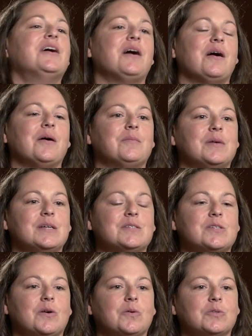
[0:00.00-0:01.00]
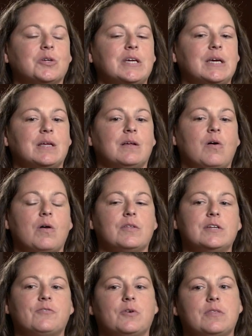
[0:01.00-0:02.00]
And so looking at all the
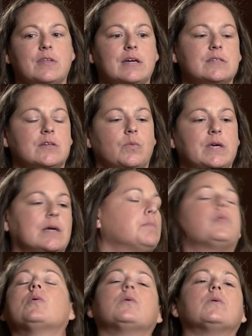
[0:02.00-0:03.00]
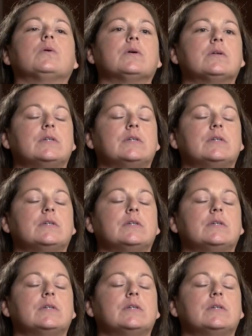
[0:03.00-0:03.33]
different things that we can pull,